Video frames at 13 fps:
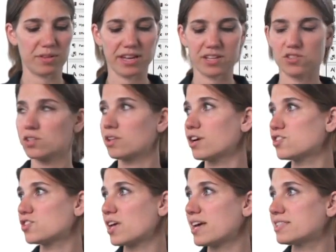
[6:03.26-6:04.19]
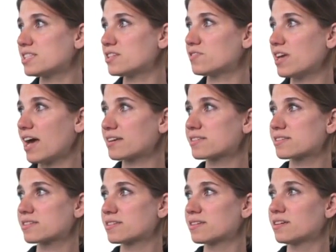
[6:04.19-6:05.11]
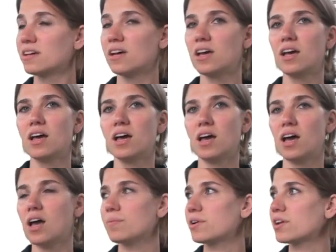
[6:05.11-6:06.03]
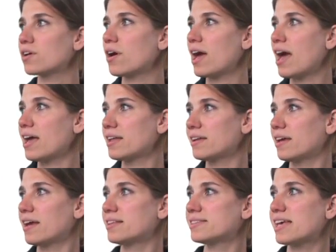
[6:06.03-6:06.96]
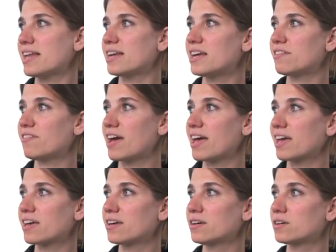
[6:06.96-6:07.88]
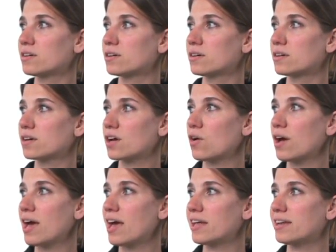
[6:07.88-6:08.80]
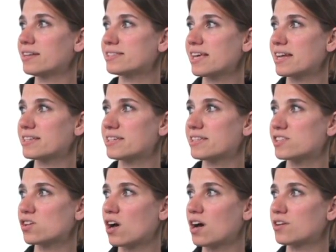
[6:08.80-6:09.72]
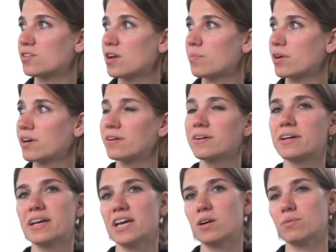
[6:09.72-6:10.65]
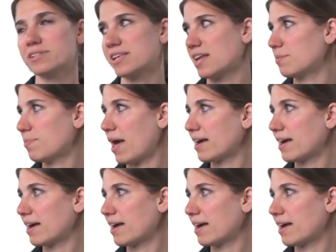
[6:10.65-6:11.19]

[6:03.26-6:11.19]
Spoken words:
with extra large sizes of text. I'm going to go ahead and set it. If I go ahead and set it to this auto number, it will set it